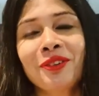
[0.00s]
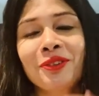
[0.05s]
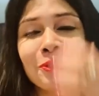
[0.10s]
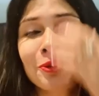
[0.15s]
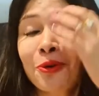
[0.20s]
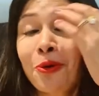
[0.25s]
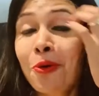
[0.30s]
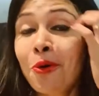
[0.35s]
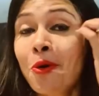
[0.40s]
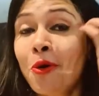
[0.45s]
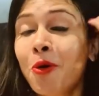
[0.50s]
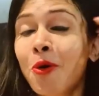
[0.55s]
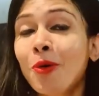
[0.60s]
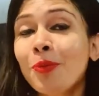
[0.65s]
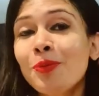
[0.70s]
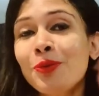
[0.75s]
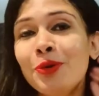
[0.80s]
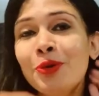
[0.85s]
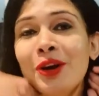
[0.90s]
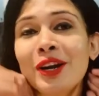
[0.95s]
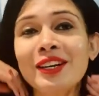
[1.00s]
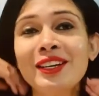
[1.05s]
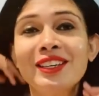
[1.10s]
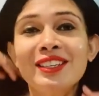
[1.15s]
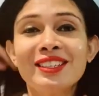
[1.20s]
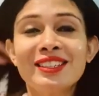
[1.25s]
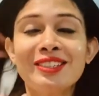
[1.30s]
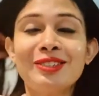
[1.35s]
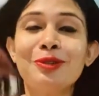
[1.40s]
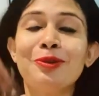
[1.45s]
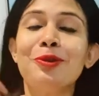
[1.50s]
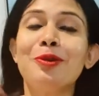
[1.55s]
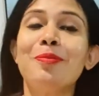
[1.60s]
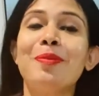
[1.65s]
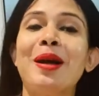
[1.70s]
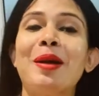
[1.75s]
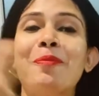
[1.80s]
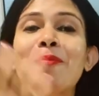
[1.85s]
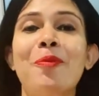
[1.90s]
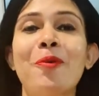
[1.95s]
So hope you understood
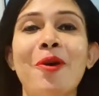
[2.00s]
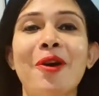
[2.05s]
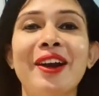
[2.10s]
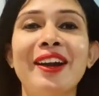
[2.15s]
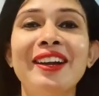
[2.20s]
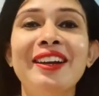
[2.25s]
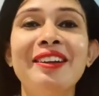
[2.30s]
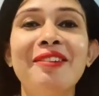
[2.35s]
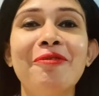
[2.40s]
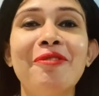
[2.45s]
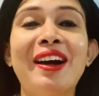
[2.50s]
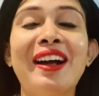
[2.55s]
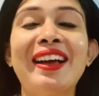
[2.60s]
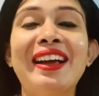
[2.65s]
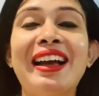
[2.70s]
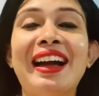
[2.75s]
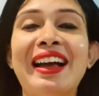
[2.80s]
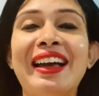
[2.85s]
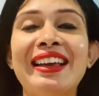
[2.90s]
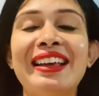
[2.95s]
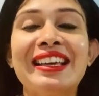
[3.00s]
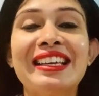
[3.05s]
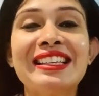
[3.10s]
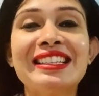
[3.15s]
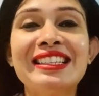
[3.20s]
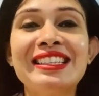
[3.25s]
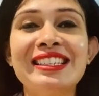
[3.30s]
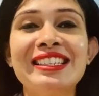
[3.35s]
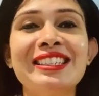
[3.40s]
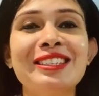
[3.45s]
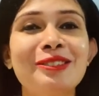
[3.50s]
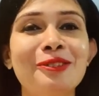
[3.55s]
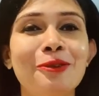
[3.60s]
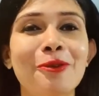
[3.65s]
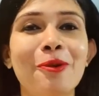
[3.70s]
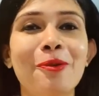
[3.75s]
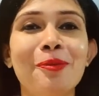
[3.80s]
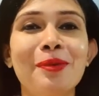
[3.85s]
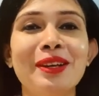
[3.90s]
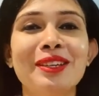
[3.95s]
my point, why I insist
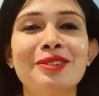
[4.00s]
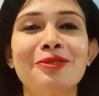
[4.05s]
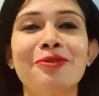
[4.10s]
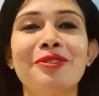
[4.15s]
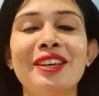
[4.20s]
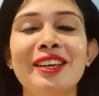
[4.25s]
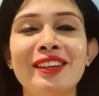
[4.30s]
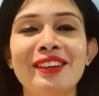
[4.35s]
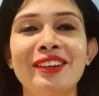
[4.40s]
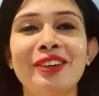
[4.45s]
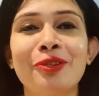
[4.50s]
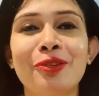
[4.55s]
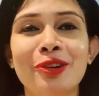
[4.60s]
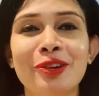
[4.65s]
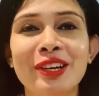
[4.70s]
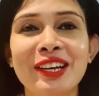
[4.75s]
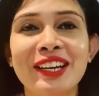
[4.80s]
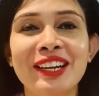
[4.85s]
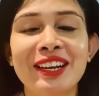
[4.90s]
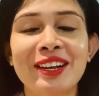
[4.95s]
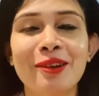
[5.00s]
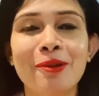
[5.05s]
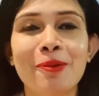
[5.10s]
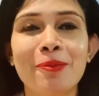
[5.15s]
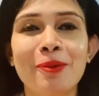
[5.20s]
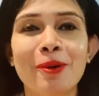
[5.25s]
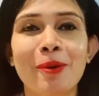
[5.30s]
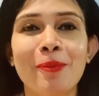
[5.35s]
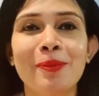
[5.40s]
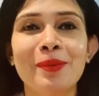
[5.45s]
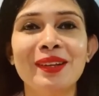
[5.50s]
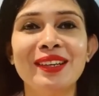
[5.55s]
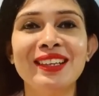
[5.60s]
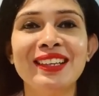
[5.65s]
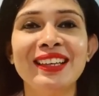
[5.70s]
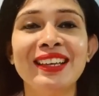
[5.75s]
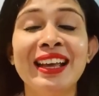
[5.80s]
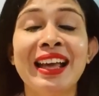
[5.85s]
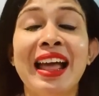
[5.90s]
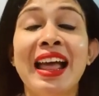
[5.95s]
so much wear your retainer
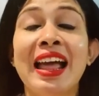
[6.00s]
properly.